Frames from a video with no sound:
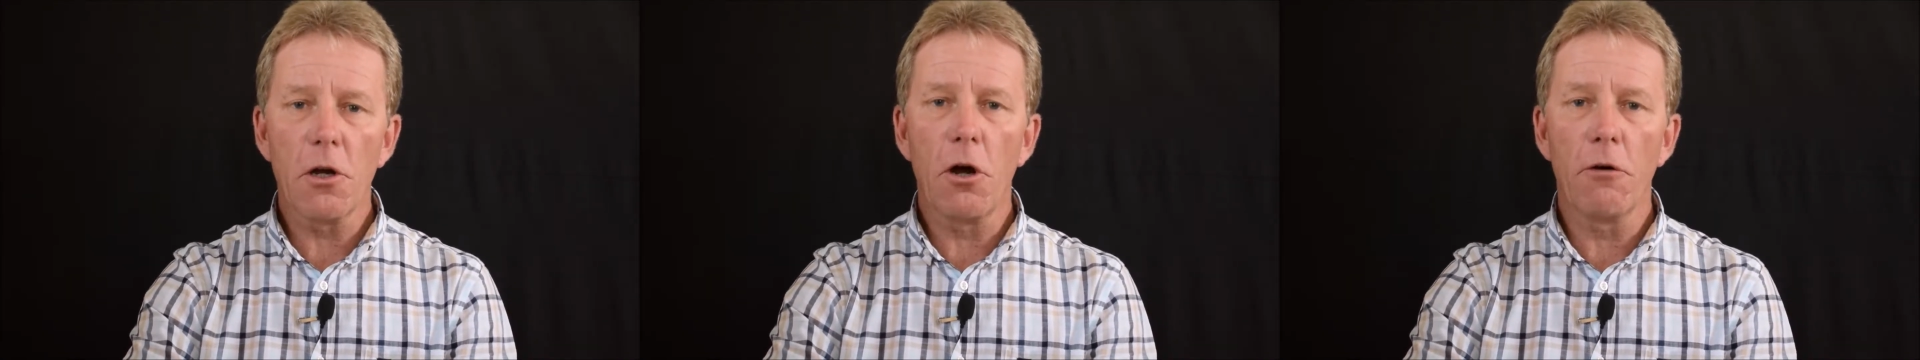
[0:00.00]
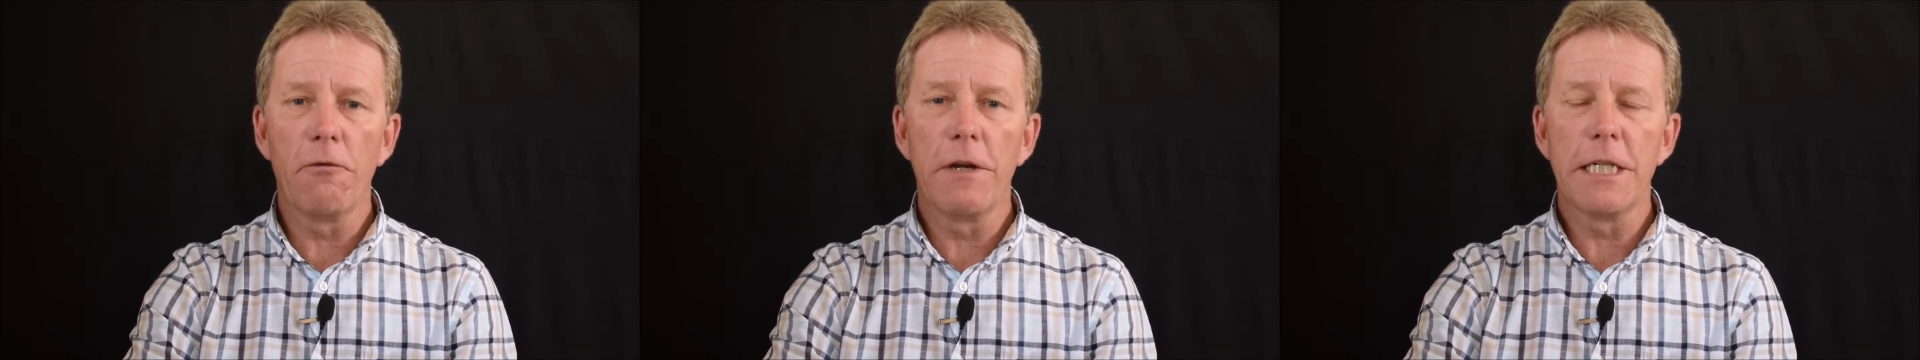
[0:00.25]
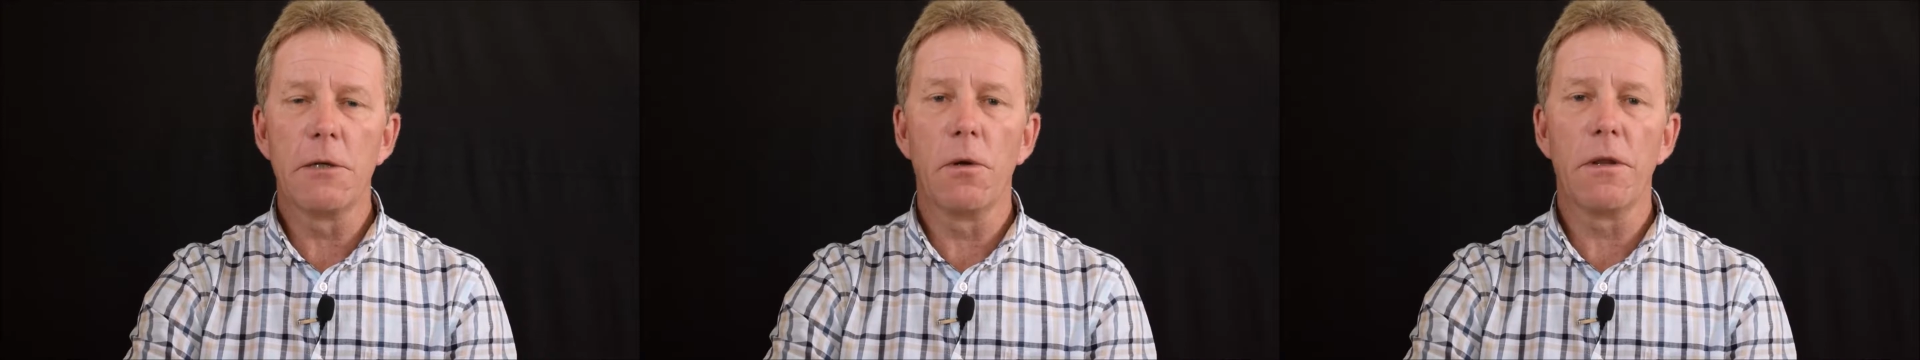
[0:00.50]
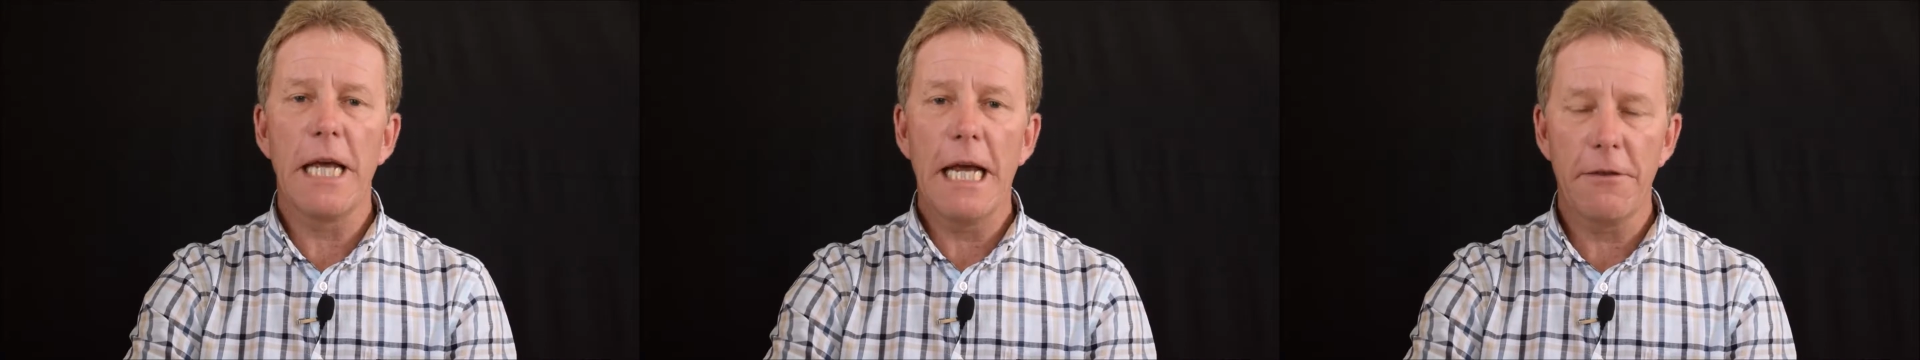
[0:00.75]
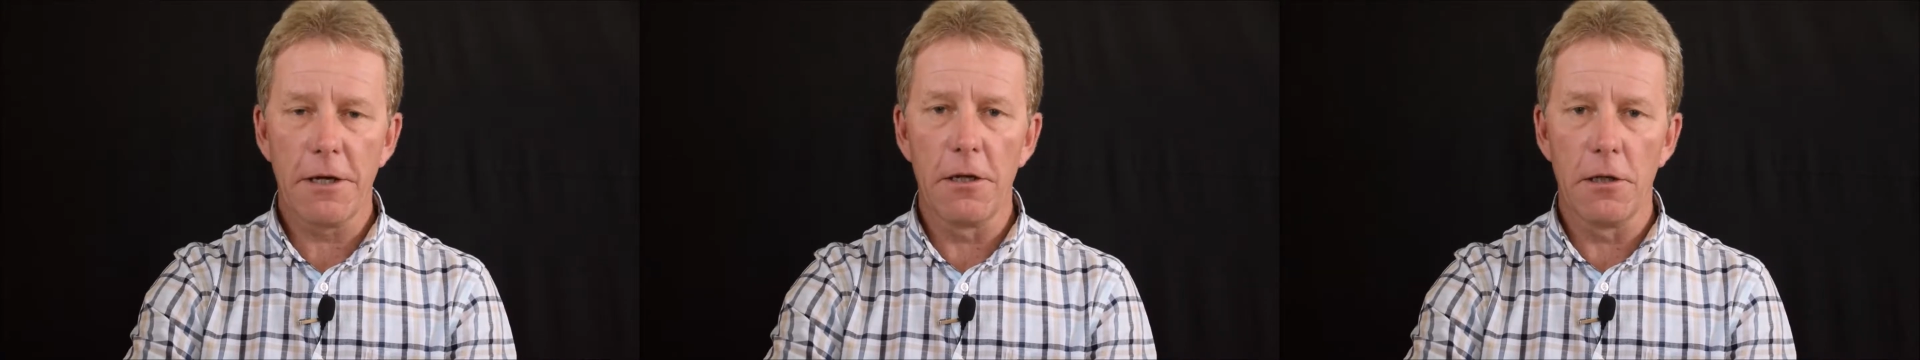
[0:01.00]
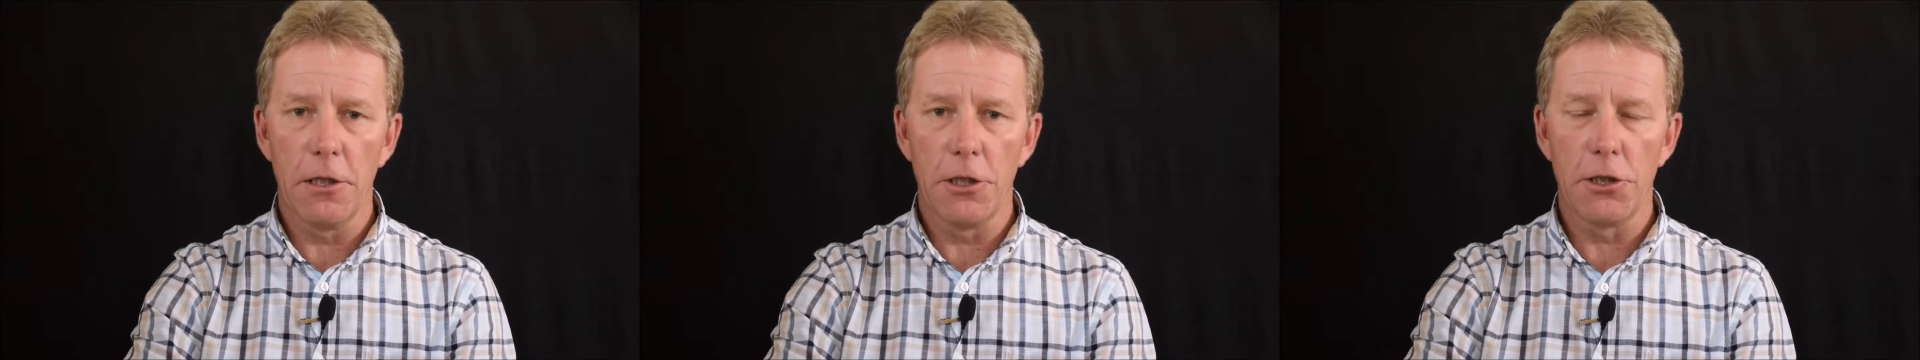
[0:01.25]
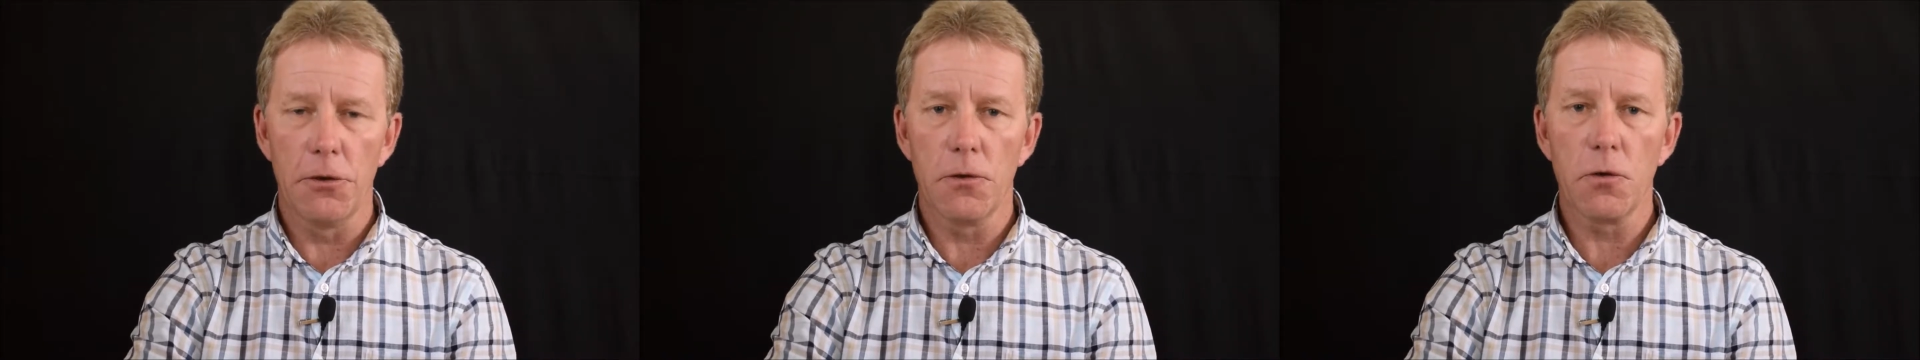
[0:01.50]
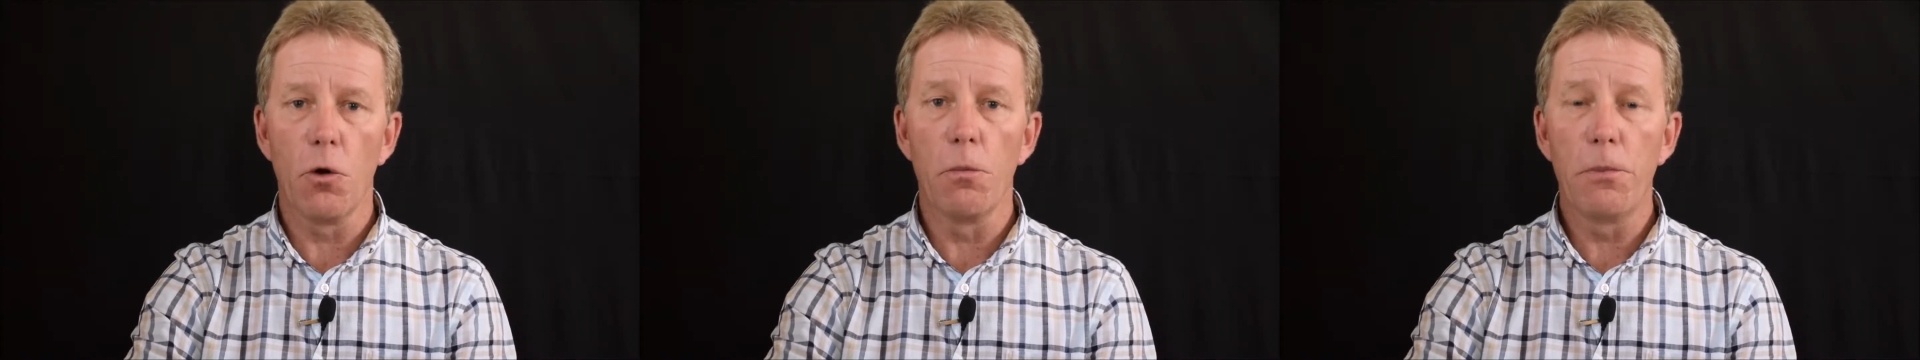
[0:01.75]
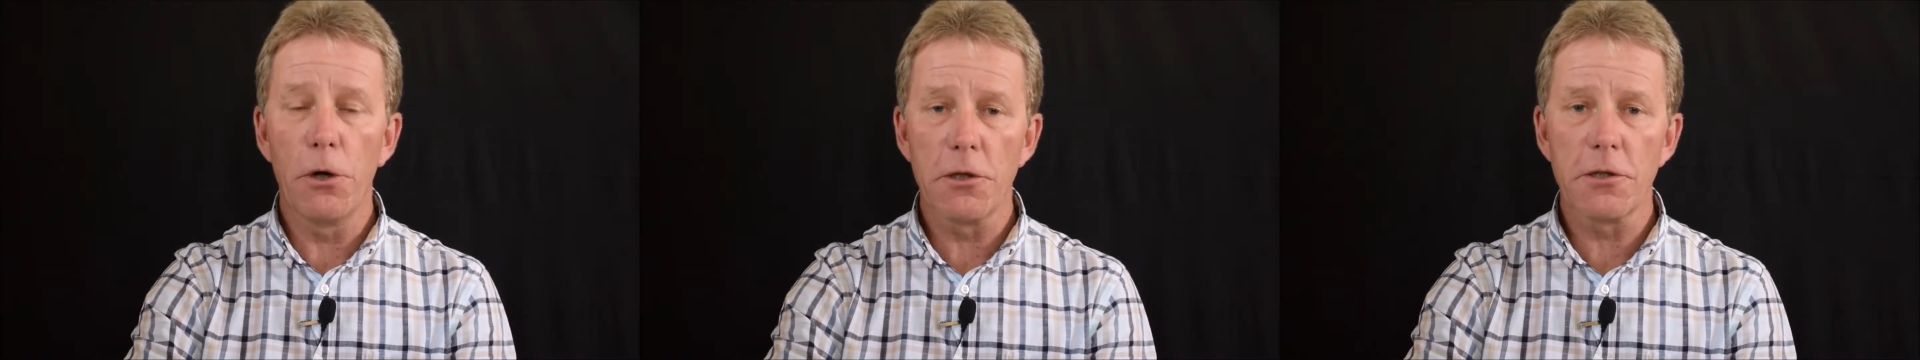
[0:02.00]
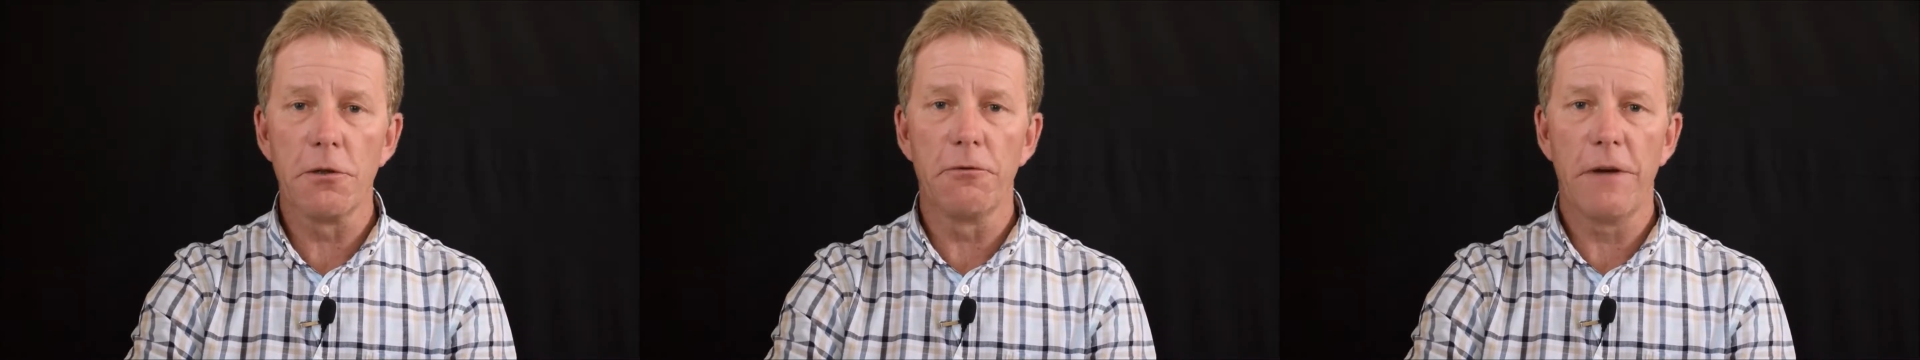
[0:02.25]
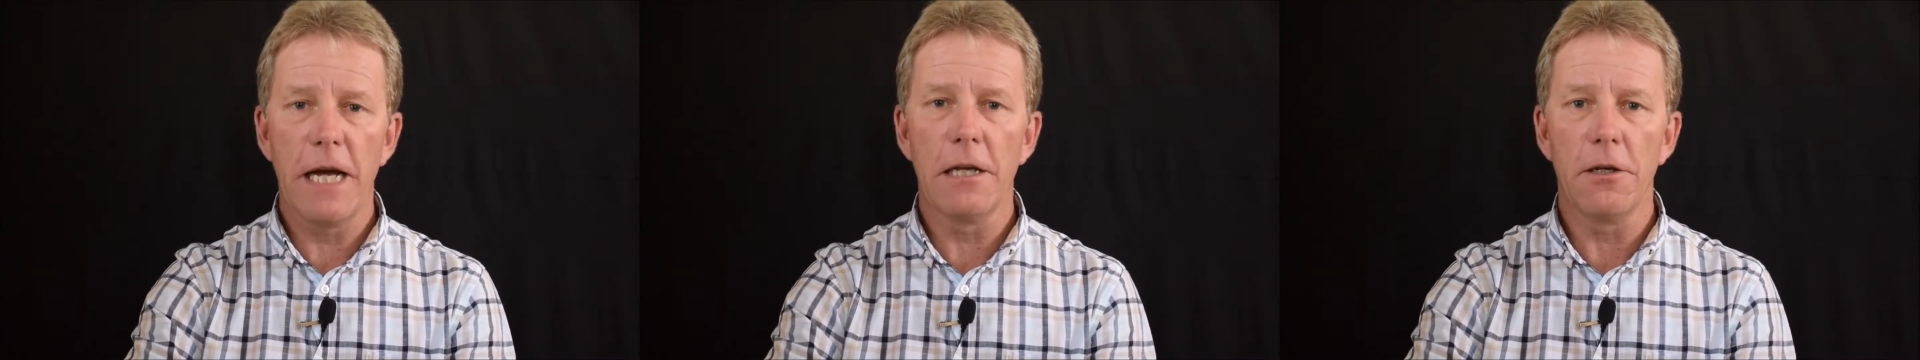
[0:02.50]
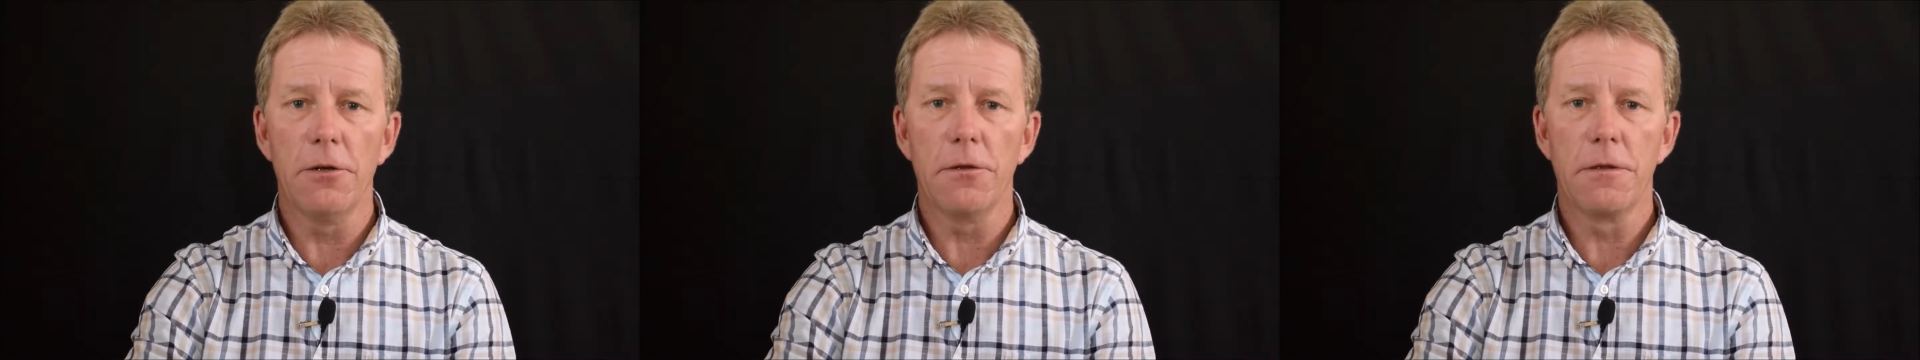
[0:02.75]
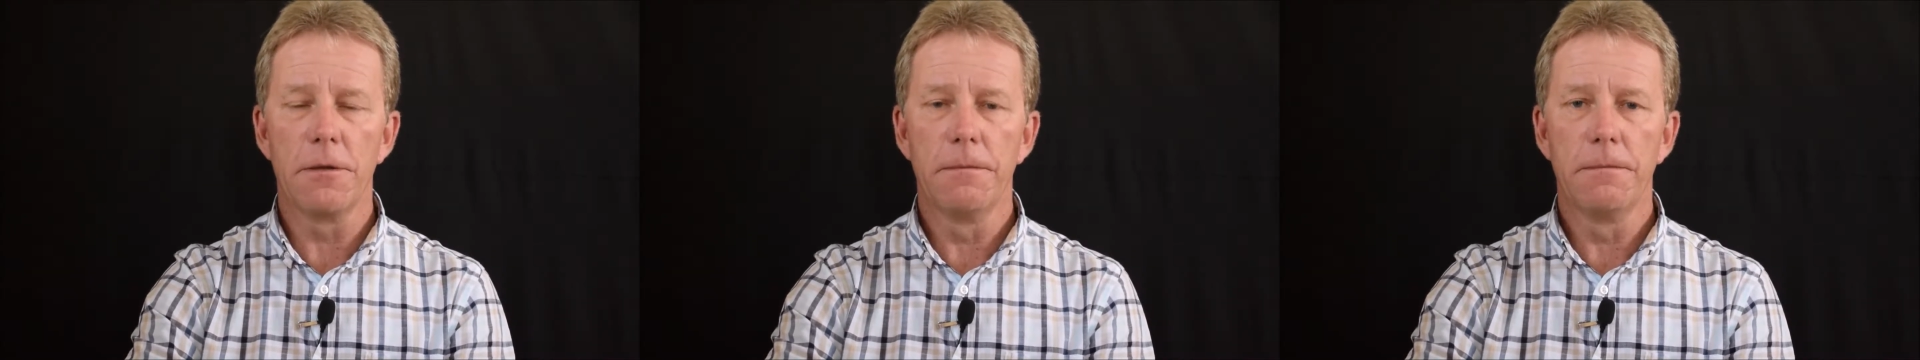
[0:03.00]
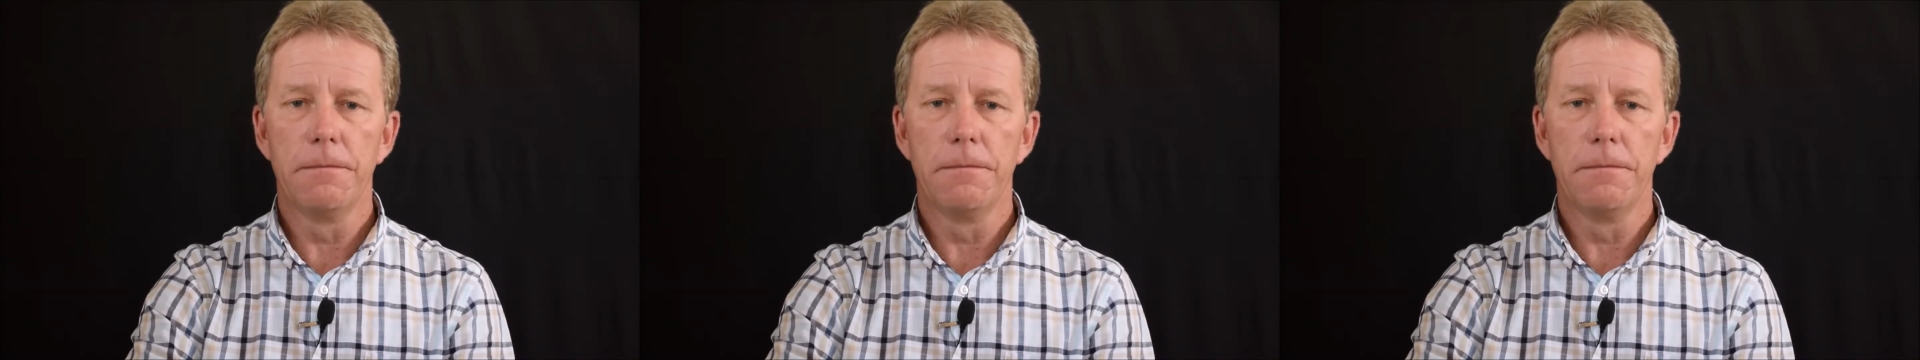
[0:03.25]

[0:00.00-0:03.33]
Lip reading: conflicting with ethical issues or personal values.